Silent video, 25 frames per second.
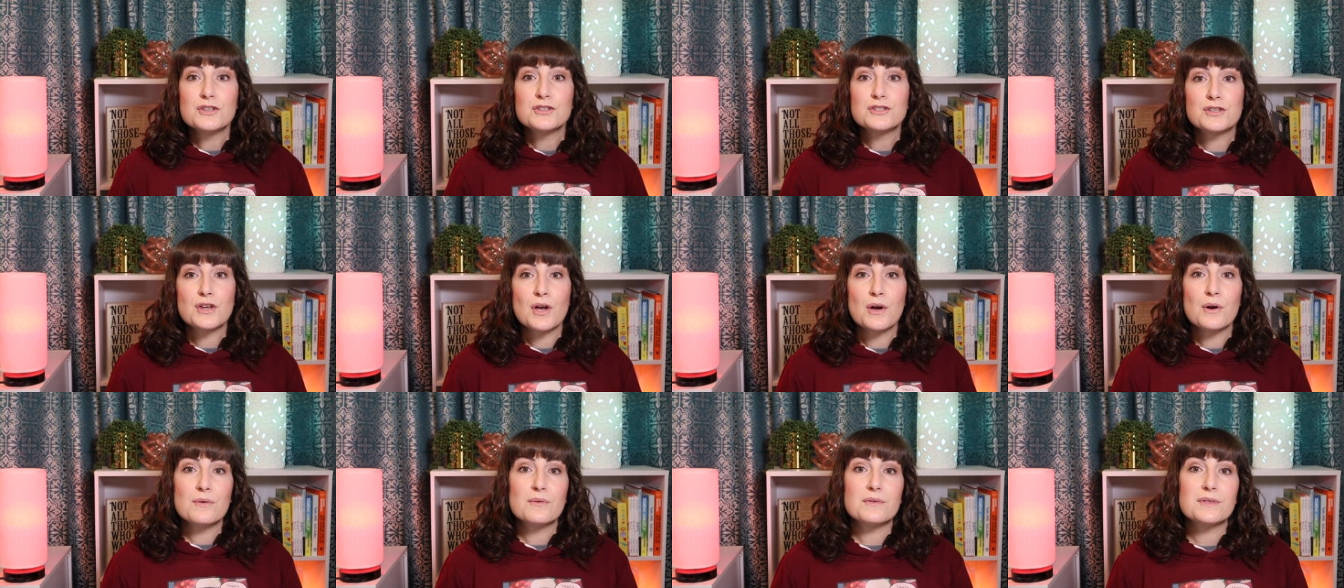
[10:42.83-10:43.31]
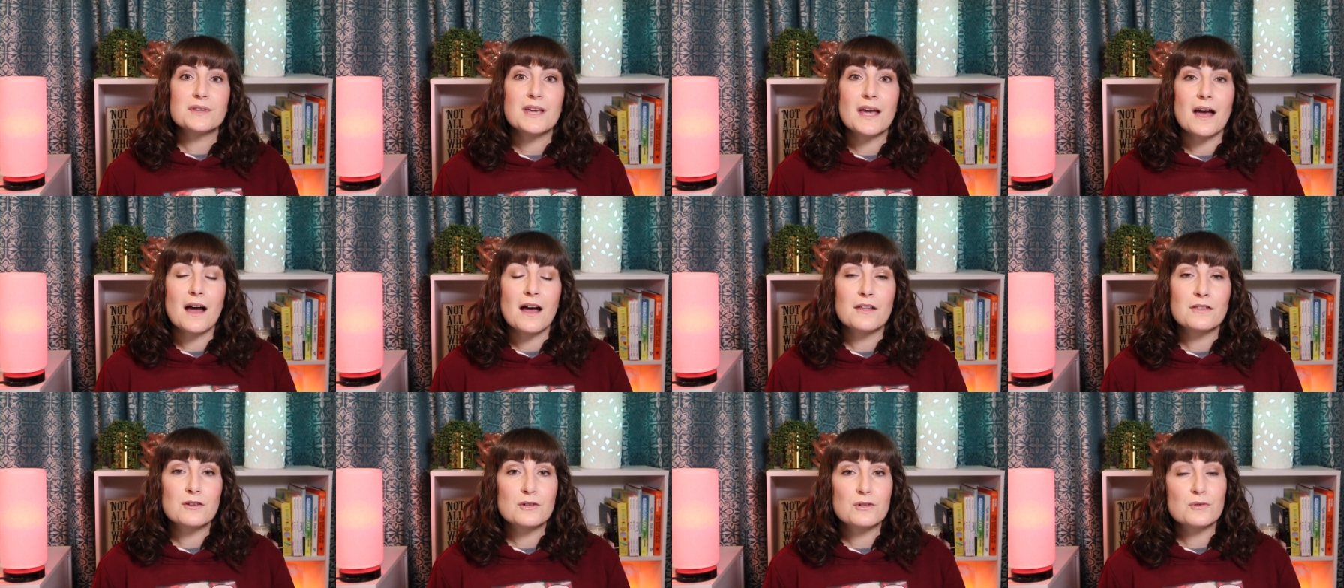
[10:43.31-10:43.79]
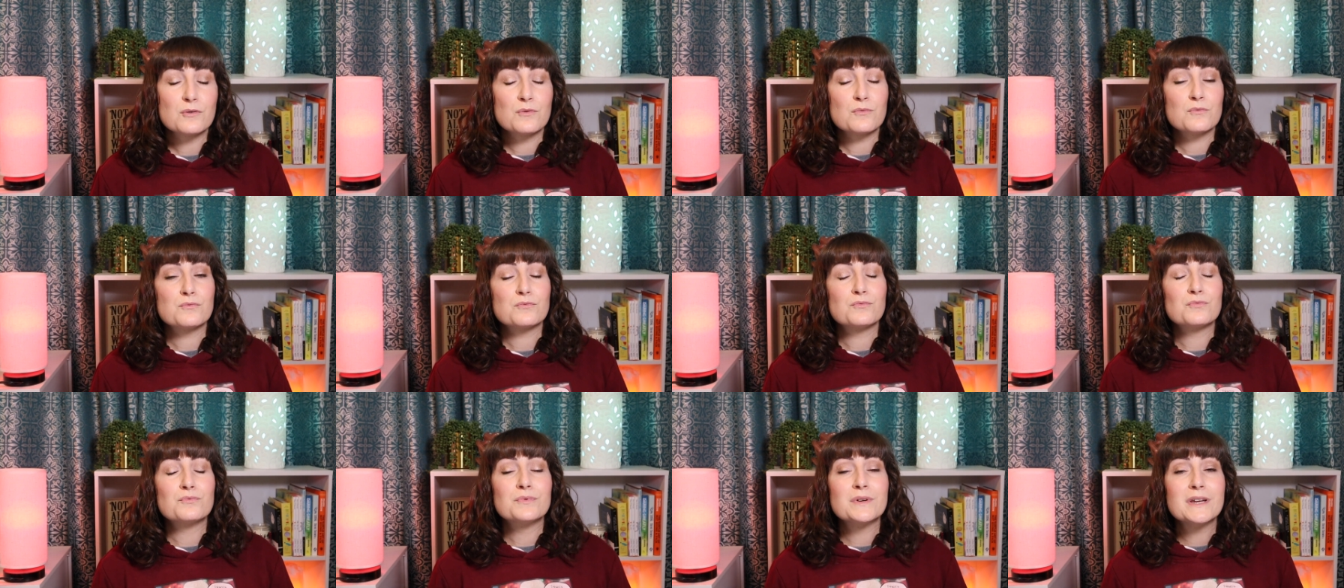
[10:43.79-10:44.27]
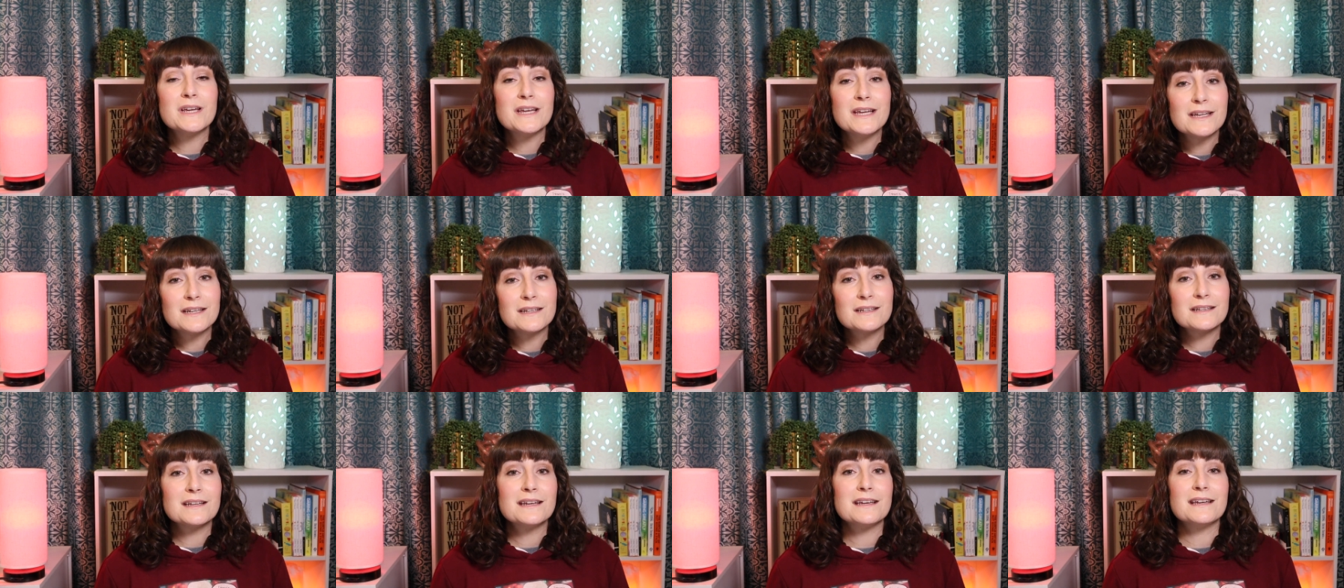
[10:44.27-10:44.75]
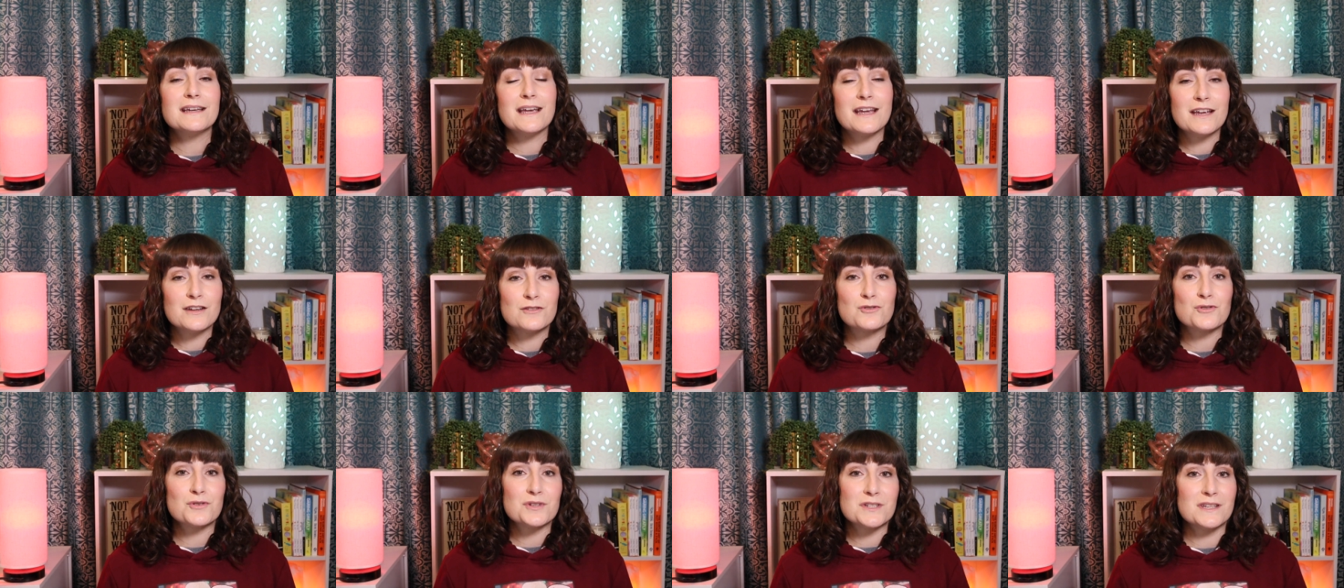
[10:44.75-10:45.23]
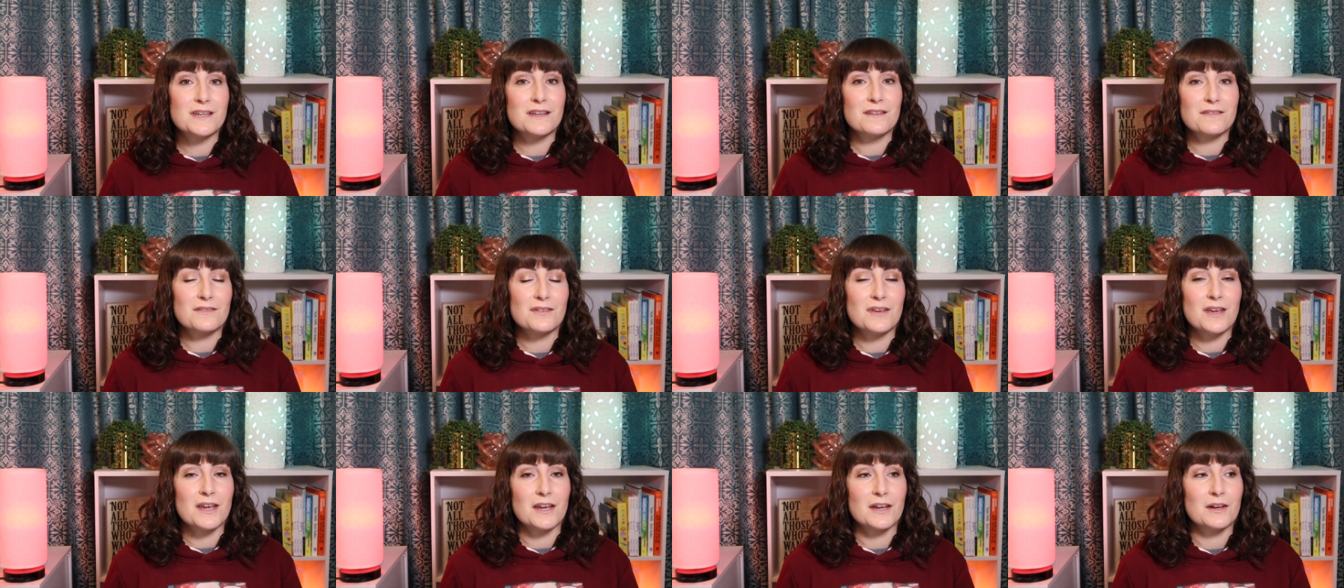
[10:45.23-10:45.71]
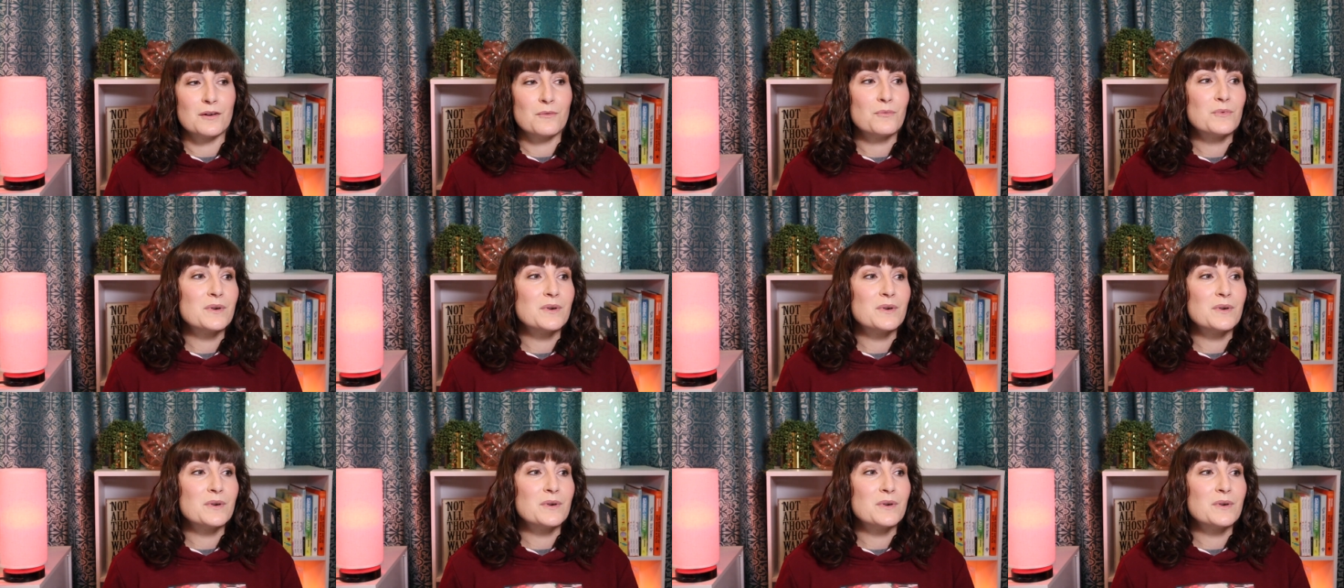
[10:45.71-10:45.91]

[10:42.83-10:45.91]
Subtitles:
So the other really interesting thing